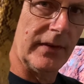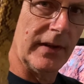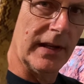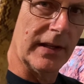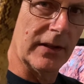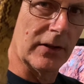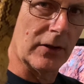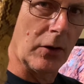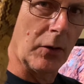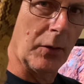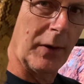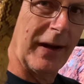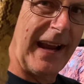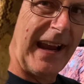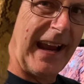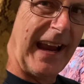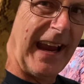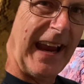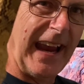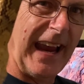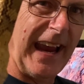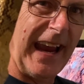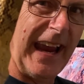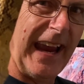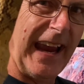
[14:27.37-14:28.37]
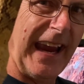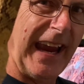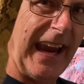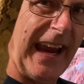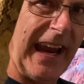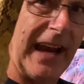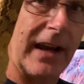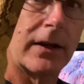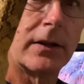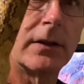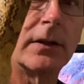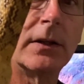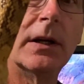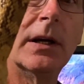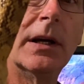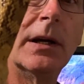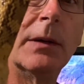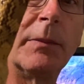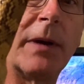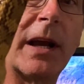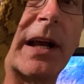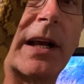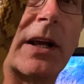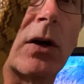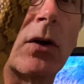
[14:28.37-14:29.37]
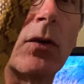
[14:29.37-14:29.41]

and it'll go make a